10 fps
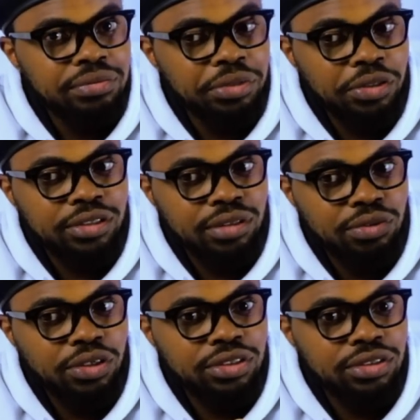Because of
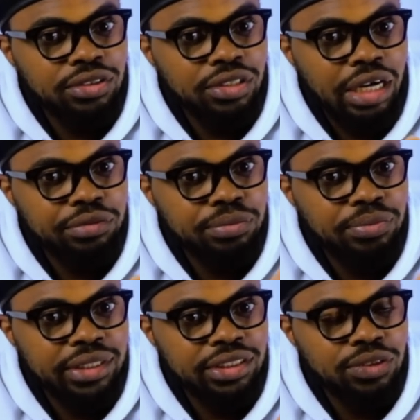course, you have to
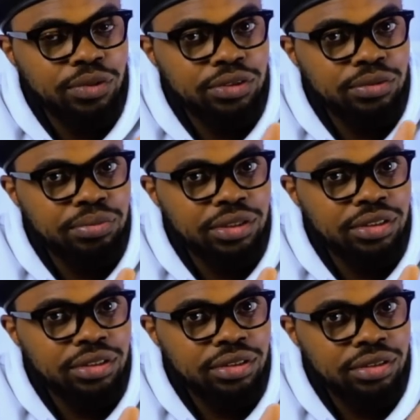practice what you preach.